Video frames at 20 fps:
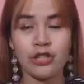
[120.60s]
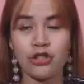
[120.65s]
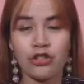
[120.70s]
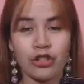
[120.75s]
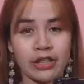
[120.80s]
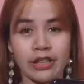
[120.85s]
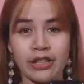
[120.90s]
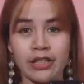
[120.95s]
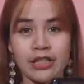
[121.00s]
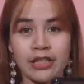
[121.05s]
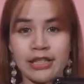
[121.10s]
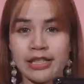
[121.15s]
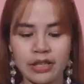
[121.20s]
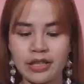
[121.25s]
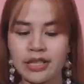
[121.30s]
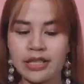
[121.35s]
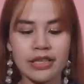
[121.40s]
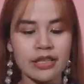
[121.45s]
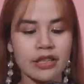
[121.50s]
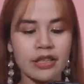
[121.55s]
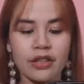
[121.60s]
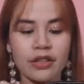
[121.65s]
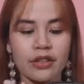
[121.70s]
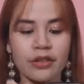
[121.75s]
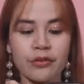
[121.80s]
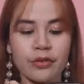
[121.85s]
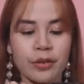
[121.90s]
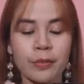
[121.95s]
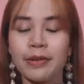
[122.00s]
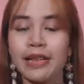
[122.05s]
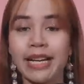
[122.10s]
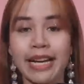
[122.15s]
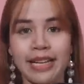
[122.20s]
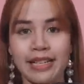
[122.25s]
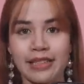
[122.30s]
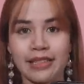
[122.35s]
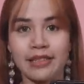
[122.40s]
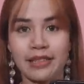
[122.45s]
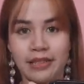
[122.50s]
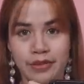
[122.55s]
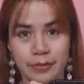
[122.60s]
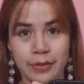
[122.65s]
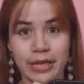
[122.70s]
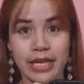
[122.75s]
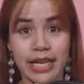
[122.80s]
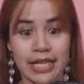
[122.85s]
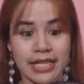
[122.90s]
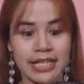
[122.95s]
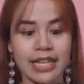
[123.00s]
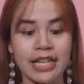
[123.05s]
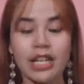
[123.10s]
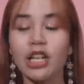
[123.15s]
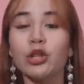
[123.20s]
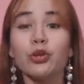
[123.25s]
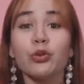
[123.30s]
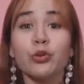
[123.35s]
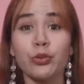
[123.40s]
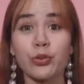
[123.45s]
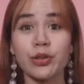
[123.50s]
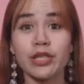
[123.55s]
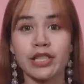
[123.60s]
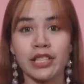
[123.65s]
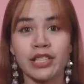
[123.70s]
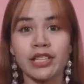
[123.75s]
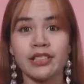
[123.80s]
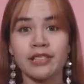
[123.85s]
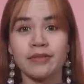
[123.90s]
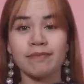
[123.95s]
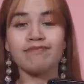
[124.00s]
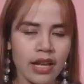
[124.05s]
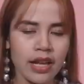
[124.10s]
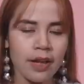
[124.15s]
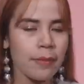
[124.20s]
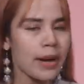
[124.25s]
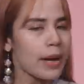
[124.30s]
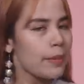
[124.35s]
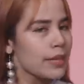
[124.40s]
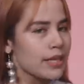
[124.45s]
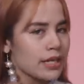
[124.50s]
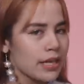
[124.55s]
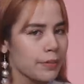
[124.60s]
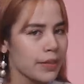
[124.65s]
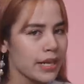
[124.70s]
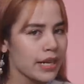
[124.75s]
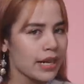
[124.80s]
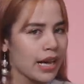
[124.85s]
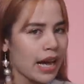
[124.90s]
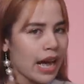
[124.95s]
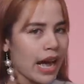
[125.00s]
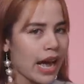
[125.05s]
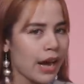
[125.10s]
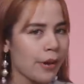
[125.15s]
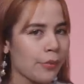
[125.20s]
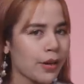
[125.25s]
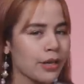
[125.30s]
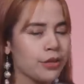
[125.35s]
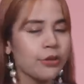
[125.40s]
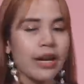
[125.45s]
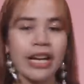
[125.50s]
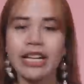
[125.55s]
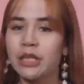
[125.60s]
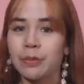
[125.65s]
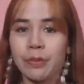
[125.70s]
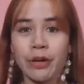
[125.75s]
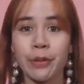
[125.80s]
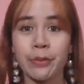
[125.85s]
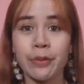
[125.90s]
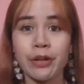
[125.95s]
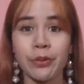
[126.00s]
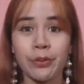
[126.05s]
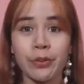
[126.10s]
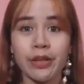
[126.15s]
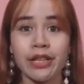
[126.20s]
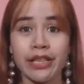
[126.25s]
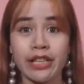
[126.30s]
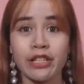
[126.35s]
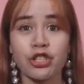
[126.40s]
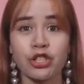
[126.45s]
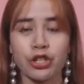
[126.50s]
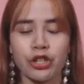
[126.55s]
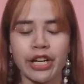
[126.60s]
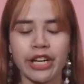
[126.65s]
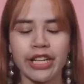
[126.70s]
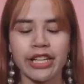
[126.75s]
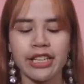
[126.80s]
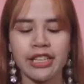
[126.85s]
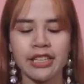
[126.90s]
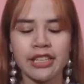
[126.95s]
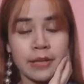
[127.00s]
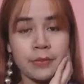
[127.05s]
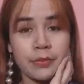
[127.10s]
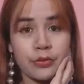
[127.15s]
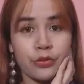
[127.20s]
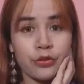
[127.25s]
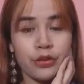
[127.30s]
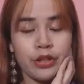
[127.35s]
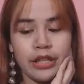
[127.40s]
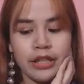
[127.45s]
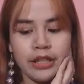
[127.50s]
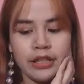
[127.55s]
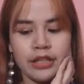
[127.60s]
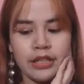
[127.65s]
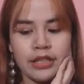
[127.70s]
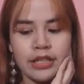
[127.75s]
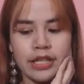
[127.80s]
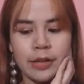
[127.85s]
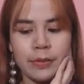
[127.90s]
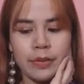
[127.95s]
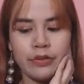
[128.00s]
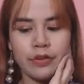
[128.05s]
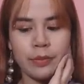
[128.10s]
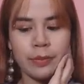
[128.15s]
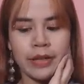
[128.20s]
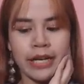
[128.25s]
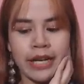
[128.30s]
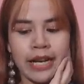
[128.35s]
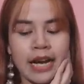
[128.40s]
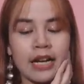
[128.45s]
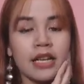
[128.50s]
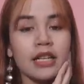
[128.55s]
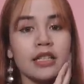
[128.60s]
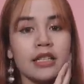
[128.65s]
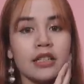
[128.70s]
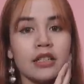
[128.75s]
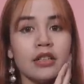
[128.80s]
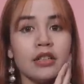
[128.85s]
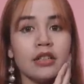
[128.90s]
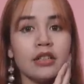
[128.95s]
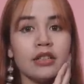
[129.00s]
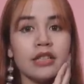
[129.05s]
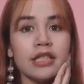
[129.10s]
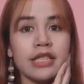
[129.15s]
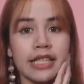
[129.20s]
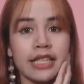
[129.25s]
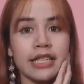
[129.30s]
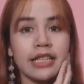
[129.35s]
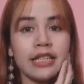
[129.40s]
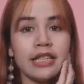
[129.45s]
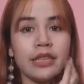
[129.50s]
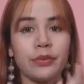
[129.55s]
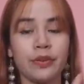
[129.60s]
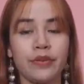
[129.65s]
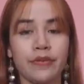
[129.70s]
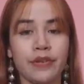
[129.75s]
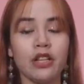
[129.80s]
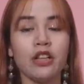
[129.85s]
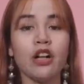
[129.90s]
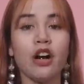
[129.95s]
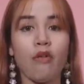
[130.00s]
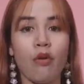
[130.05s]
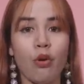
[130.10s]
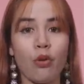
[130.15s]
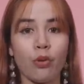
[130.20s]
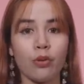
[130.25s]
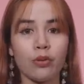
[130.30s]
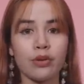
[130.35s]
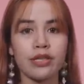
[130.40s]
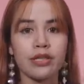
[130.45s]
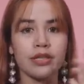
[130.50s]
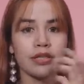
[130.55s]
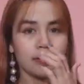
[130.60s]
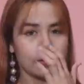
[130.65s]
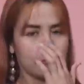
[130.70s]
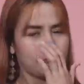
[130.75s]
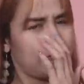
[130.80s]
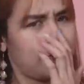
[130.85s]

instructors just replied me and said tutu skirt. It might be something I want to experiment with and try. As I'm scrolling, someone replied uncle singlet with a lot of holes.